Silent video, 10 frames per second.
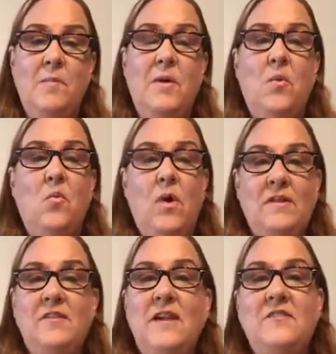But
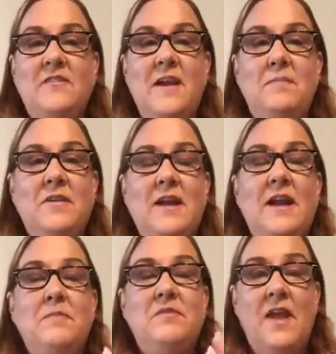once I stepped in,
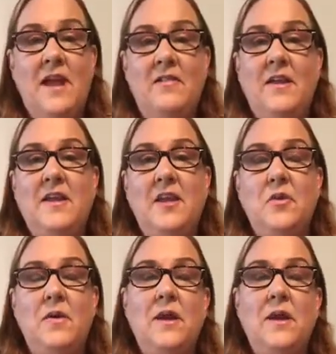I'm telling you,